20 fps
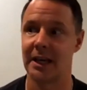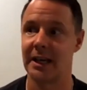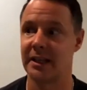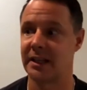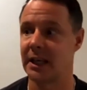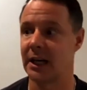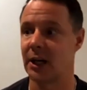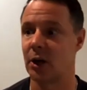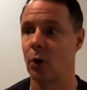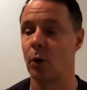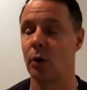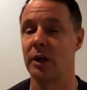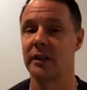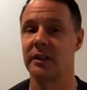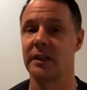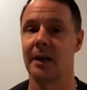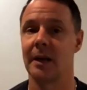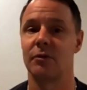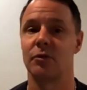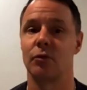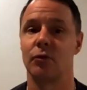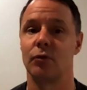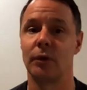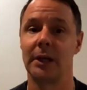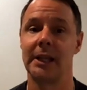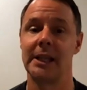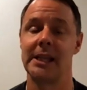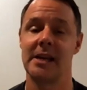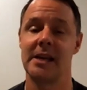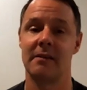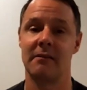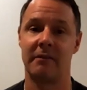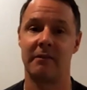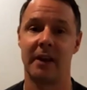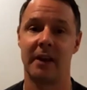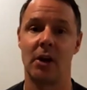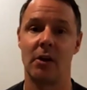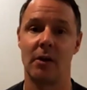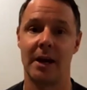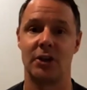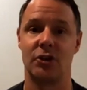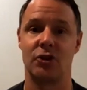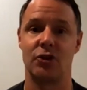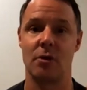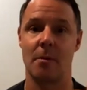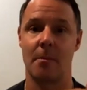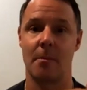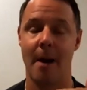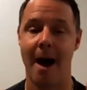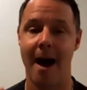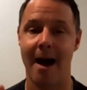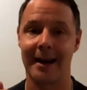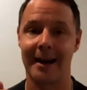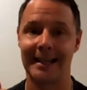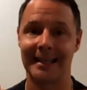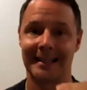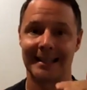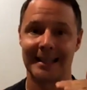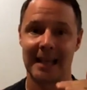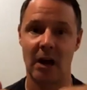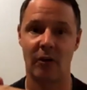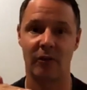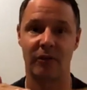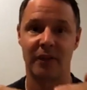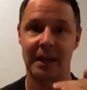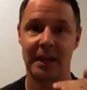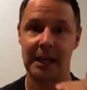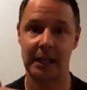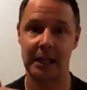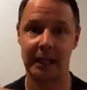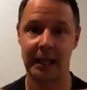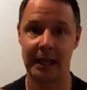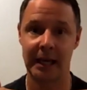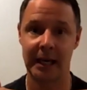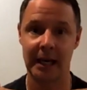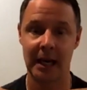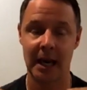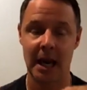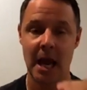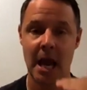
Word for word: is that cordyceps really invigorates your body's self healing,